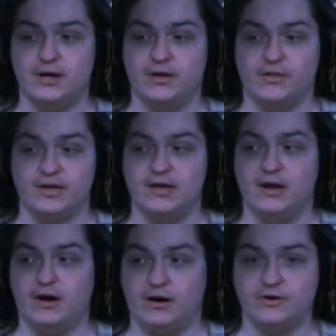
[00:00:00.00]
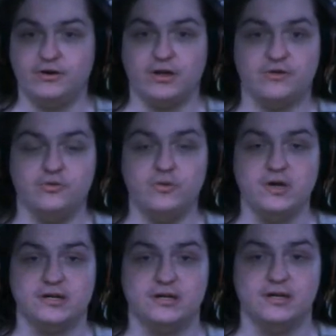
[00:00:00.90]
like $100 a
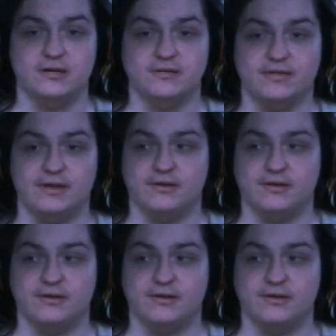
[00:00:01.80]
week is like,